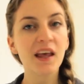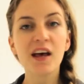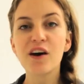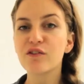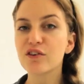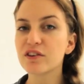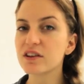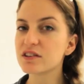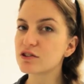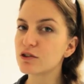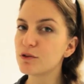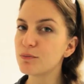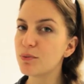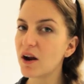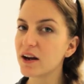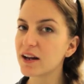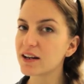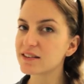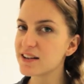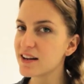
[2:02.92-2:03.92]
For this cool
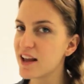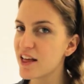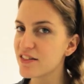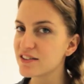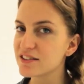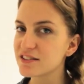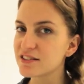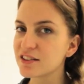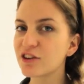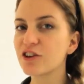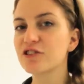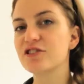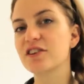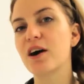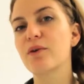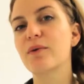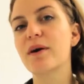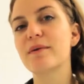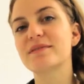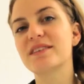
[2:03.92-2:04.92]
product and others, go to
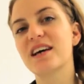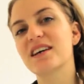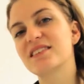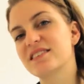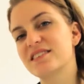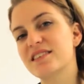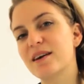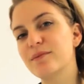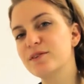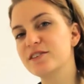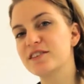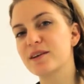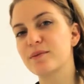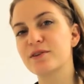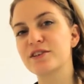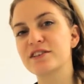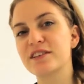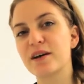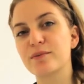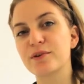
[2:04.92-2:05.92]
our website at
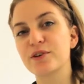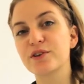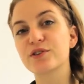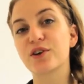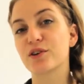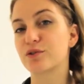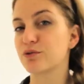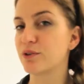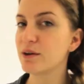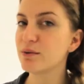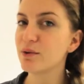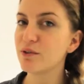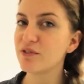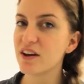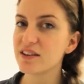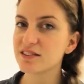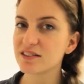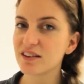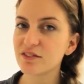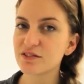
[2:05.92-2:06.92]

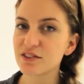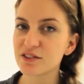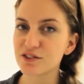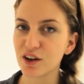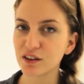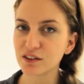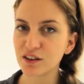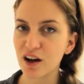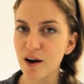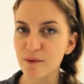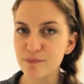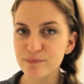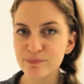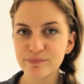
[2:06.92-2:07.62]
www.redwolfairsoft.com.